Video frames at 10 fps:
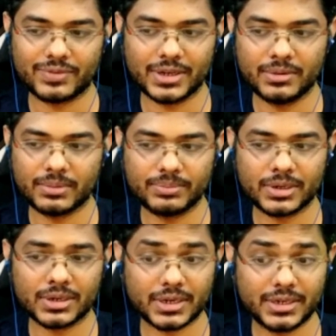if I
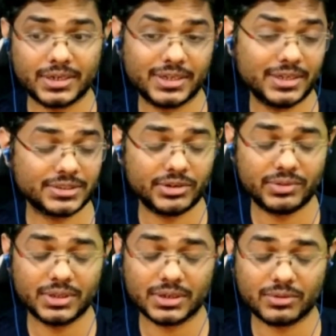remember right, he
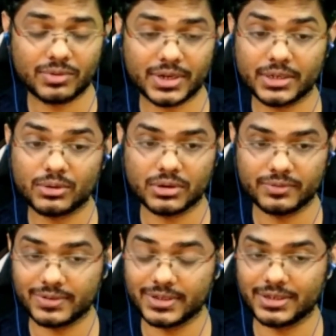achieved that quite
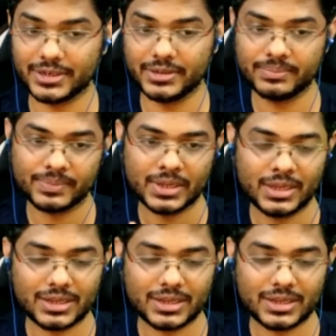confidently,